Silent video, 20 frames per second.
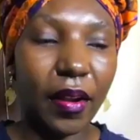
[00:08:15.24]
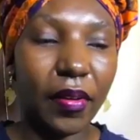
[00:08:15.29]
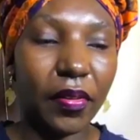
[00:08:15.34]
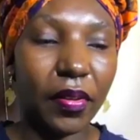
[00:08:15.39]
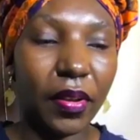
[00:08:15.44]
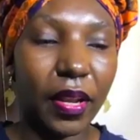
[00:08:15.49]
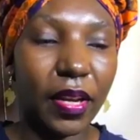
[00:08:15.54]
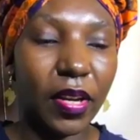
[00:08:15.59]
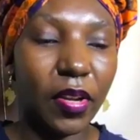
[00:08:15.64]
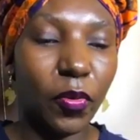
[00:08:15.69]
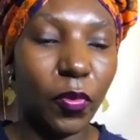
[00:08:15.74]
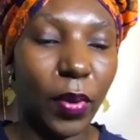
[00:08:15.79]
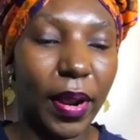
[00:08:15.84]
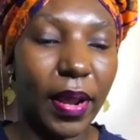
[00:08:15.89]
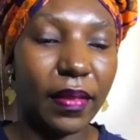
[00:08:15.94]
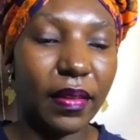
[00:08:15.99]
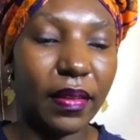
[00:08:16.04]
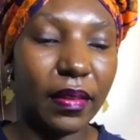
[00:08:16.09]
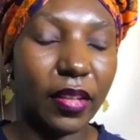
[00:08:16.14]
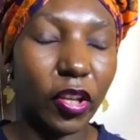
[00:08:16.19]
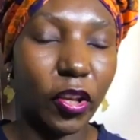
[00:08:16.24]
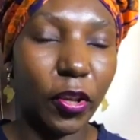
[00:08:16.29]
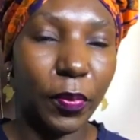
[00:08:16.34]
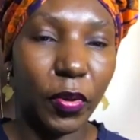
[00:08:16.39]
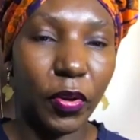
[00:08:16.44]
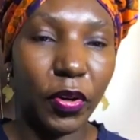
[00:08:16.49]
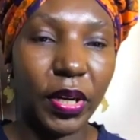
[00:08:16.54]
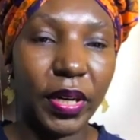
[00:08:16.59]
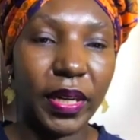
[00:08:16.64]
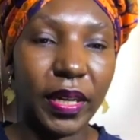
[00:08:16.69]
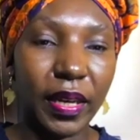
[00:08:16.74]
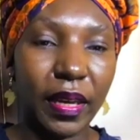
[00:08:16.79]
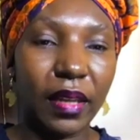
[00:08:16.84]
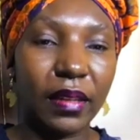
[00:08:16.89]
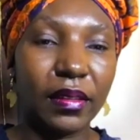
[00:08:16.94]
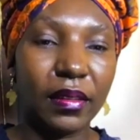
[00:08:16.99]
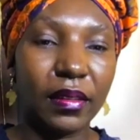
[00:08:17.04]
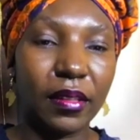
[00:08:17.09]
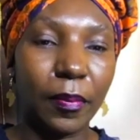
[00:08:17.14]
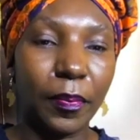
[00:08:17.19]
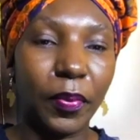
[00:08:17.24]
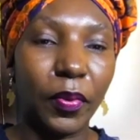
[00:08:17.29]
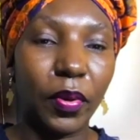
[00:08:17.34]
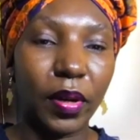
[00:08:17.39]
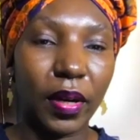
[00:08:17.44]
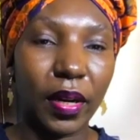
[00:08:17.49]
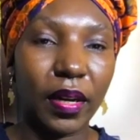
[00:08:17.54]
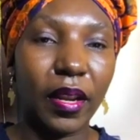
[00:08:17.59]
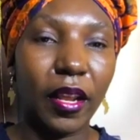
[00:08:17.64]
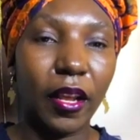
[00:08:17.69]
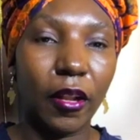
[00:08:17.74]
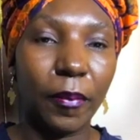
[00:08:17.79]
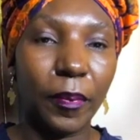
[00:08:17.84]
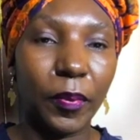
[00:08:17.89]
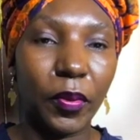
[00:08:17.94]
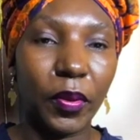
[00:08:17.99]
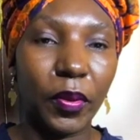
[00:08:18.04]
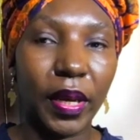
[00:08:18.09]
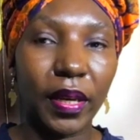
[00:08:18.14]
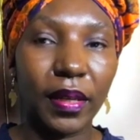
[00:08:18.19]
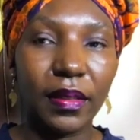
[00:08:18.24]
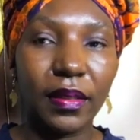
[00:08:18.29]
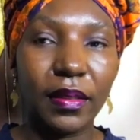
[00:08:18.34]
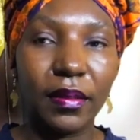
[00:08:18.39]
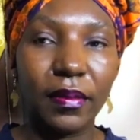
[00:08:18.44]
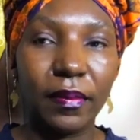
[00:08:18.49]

any way that the community can support and help you guys?